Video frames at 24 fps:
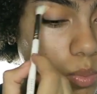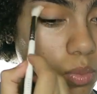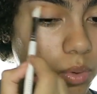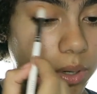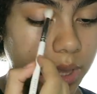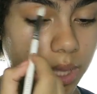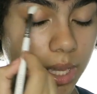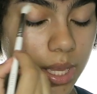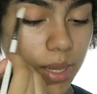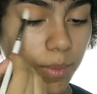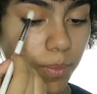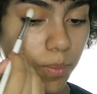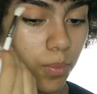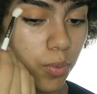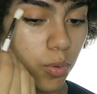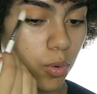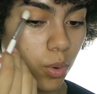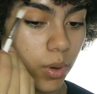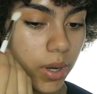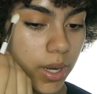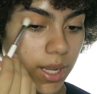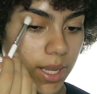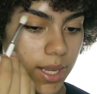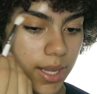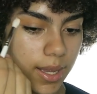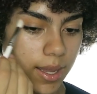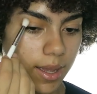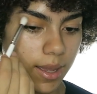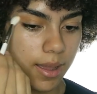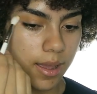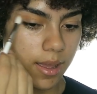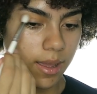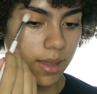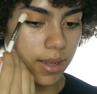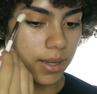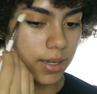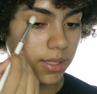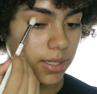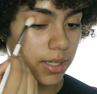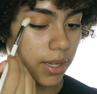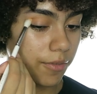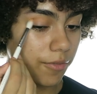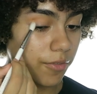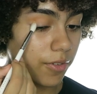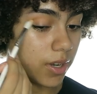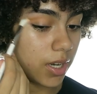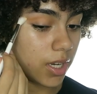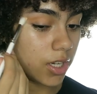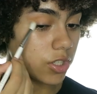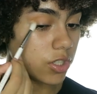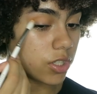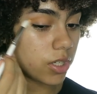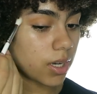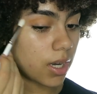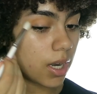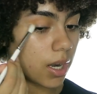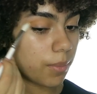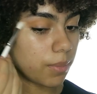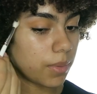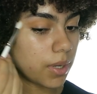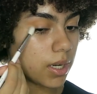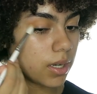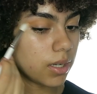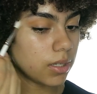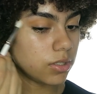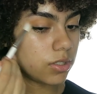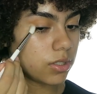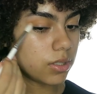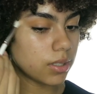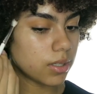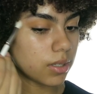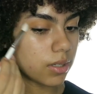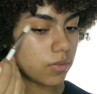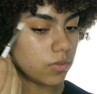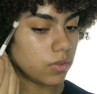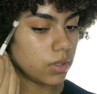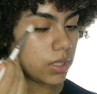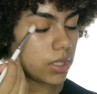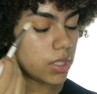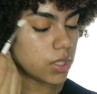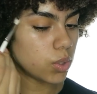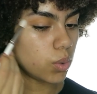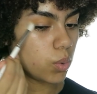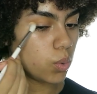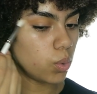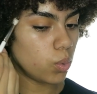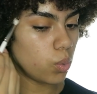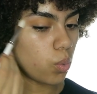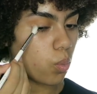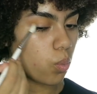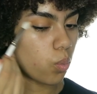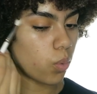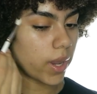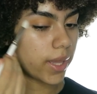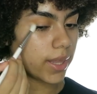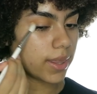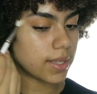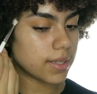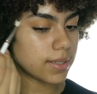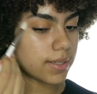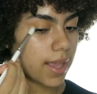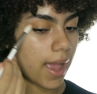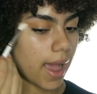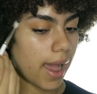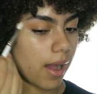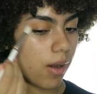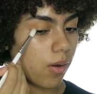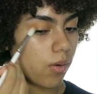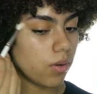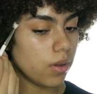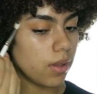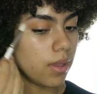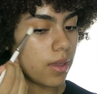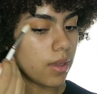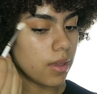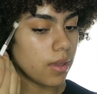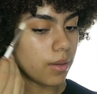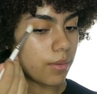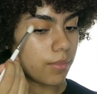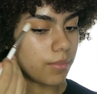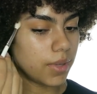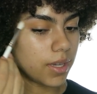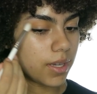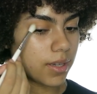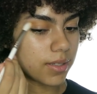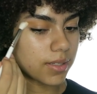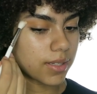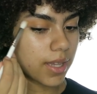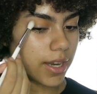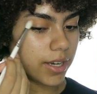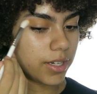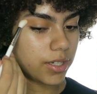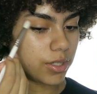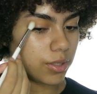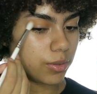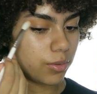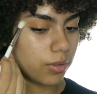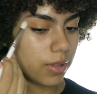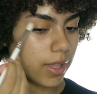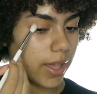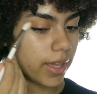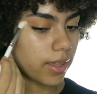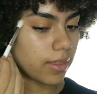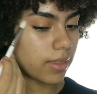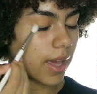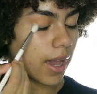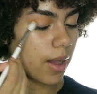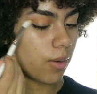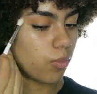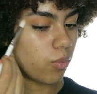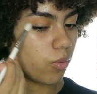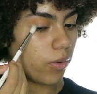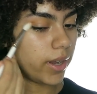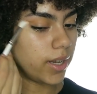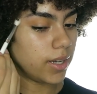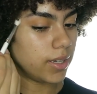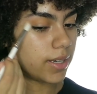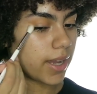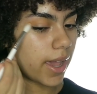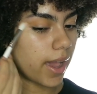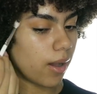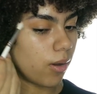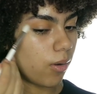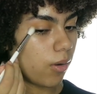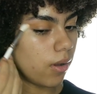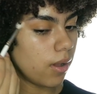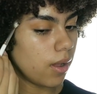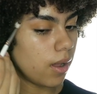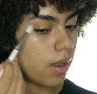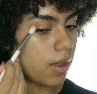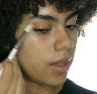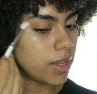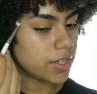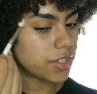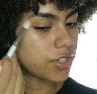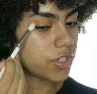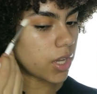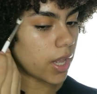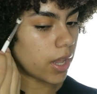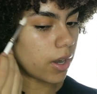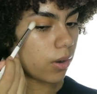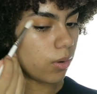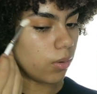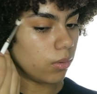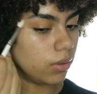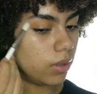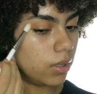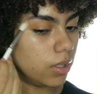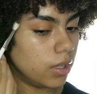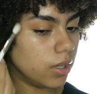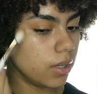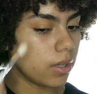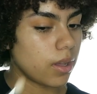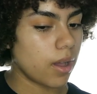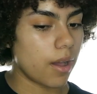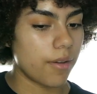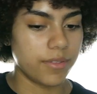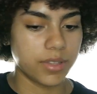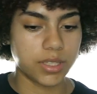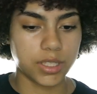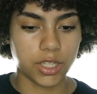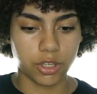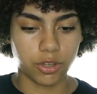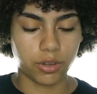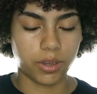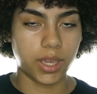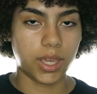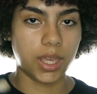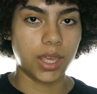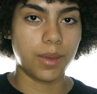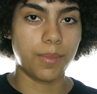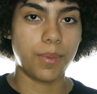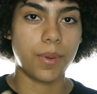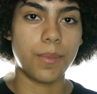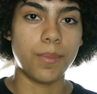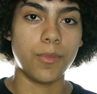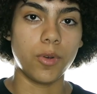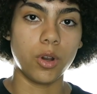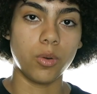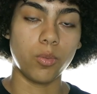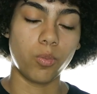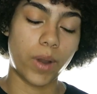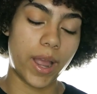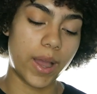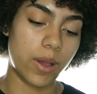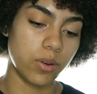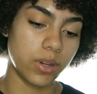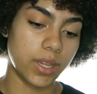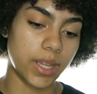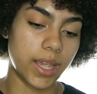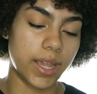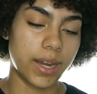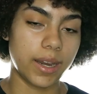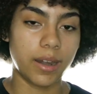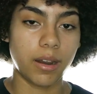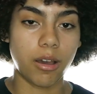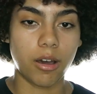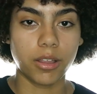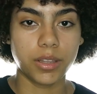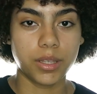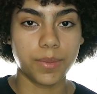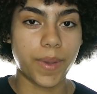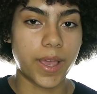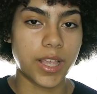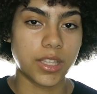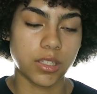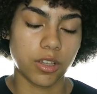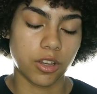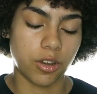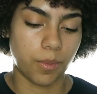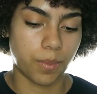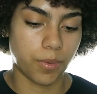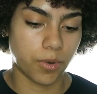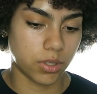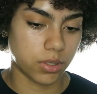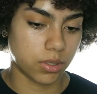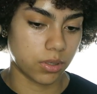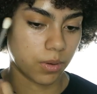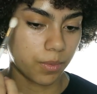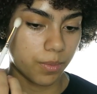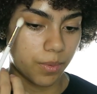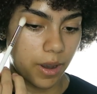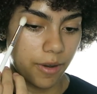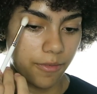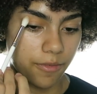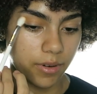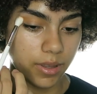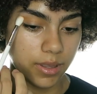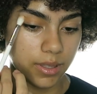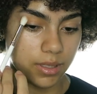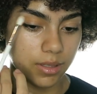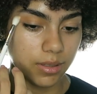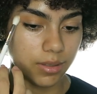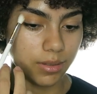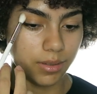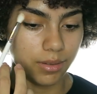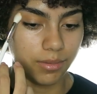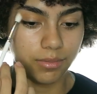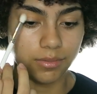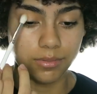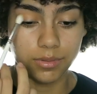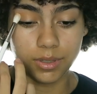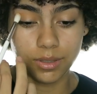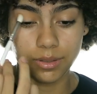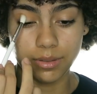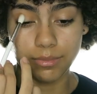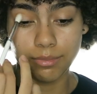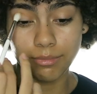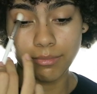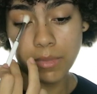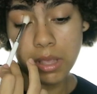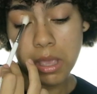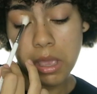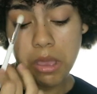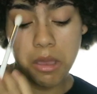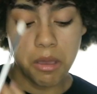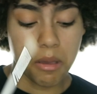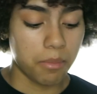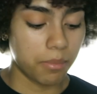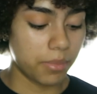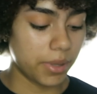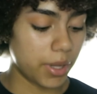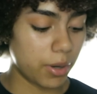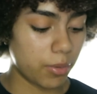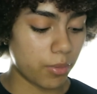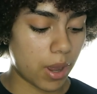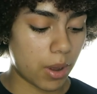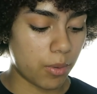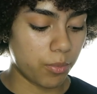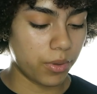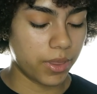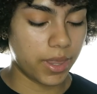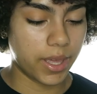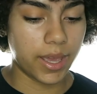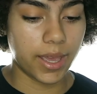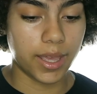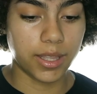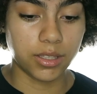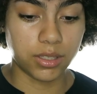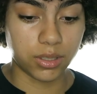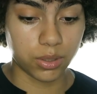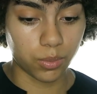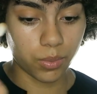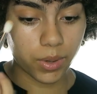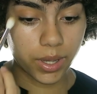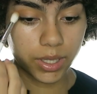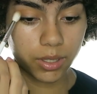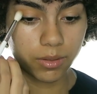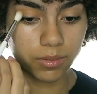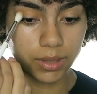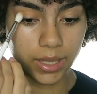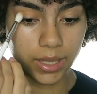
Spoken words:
really pretty definition. And I'm kind of just going to wing this out because I do like that winged out shadow look. Obviously you could keep it more rounded. It all depends on your personal preference. You just play around with it and do what you